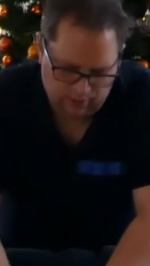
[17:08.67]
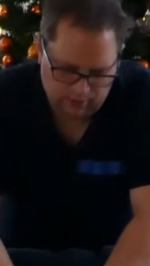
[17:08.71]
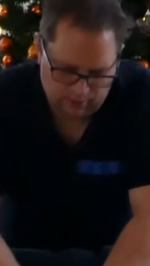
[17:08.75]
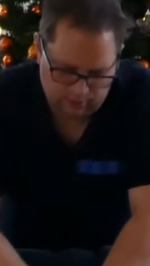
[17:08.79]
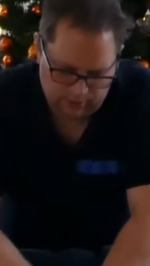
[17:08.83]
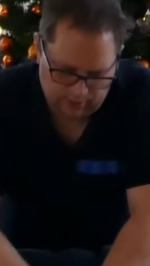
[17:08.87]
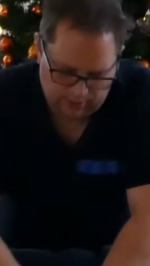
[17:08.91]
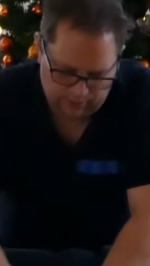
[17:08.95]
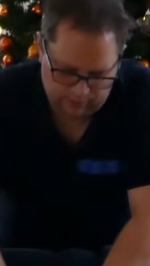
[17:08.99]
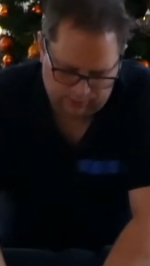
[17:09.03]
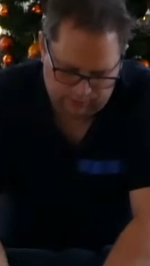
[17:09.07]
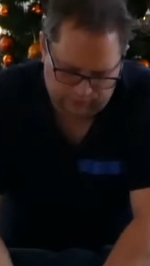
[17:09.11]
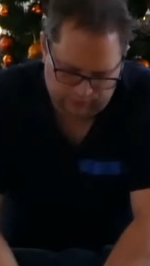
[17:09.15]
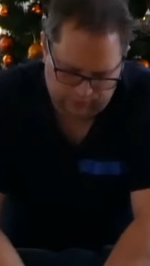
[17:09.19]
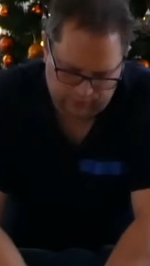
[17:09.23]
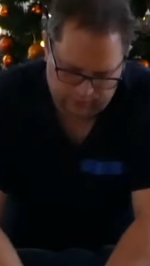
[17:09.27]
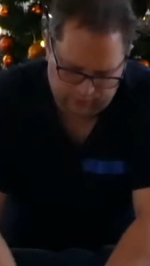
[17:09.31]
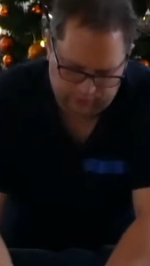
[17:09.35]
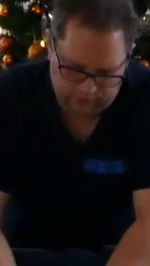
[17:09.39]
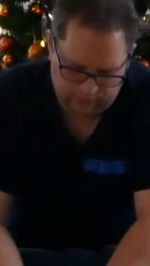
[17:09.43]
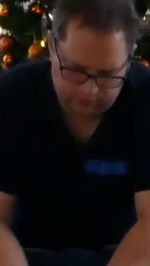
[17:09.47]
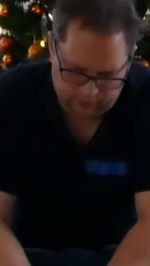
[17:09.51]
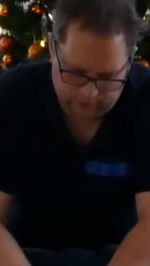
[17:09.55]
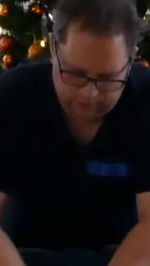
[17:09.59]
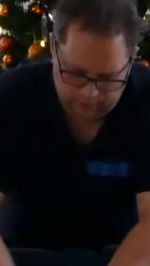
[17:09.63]
where
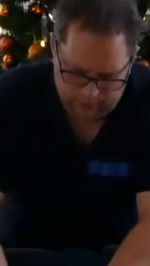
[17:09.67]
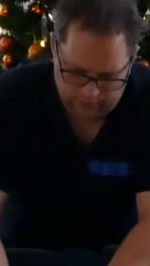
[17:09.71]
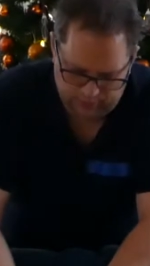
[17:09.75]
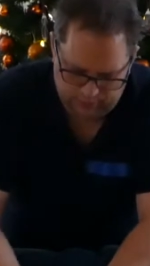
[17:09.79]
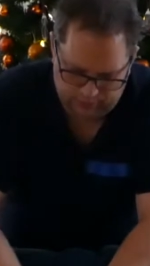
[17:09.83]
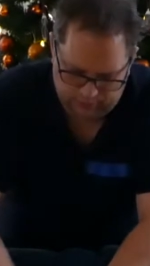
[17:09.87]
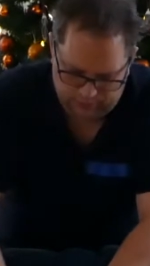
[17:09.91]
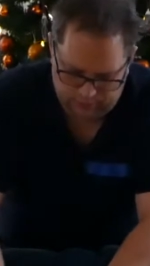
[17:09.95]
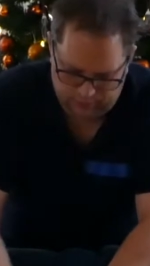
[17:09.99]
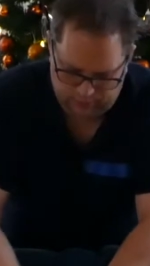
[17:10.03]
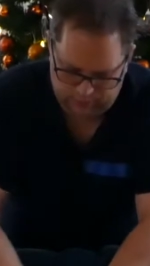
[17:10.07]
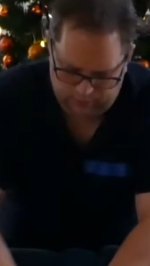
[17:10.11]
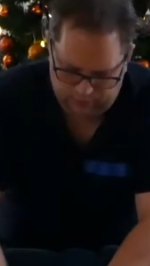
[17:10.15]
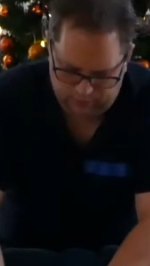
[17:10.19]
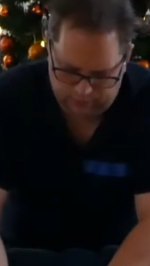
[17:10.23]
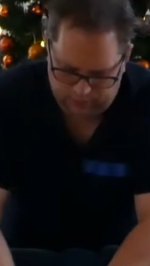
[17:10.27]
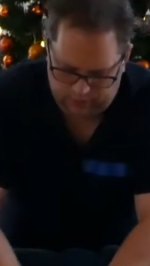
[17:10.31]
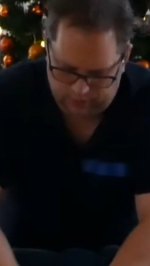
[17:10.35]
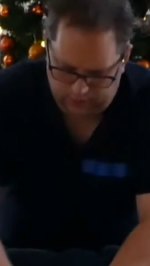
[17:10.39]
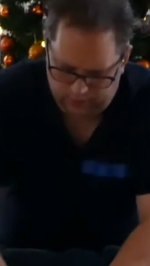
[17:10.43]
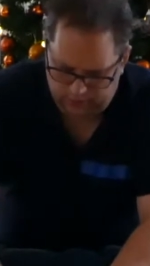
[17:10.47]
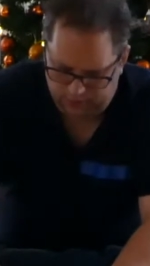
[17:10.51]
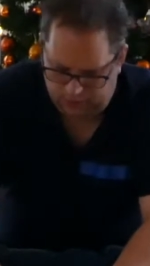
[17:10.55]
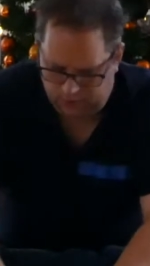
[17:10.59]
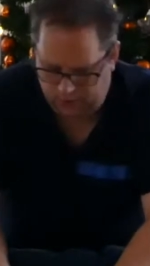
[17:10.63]
things are
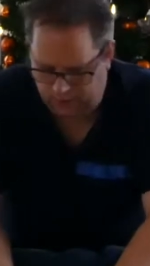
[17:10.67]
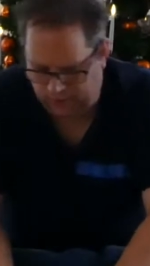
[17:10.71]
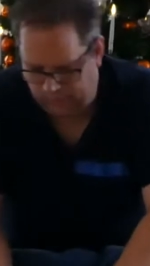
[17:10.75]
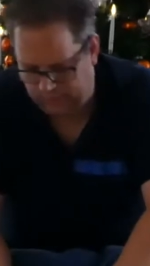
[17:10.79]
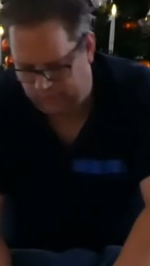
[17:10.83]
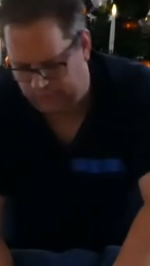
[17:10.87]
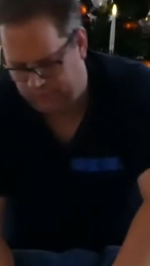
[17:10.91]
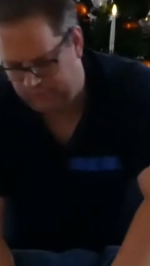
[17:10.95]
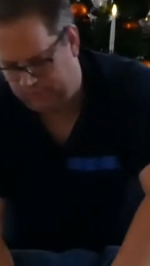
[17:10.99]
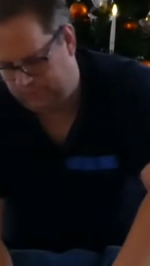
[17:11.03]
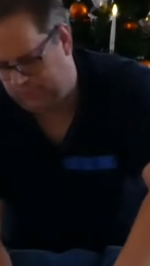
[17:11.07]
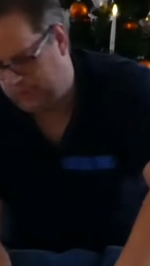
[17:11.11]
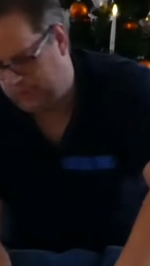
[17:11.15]
glued together.